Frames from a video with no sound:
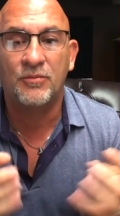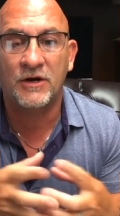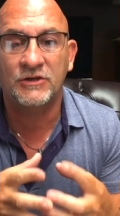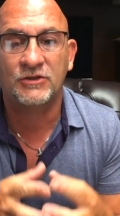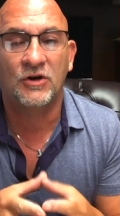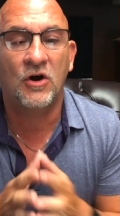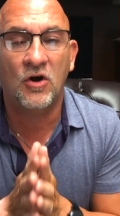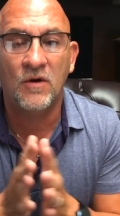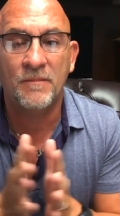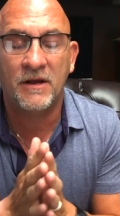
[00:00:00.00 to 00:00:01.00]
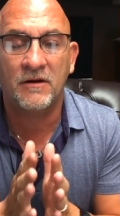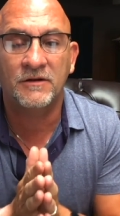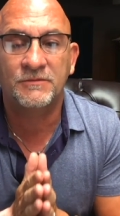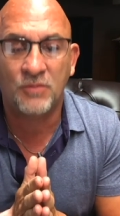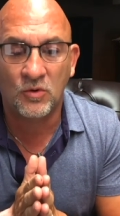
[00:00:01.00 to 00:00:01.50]
pressure. All metal
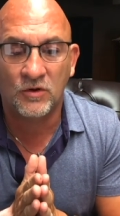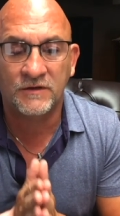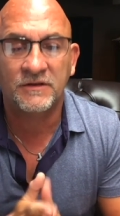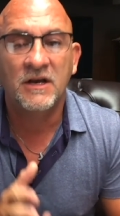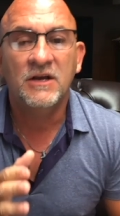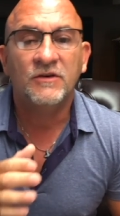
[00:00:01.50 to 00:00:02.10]
is porous.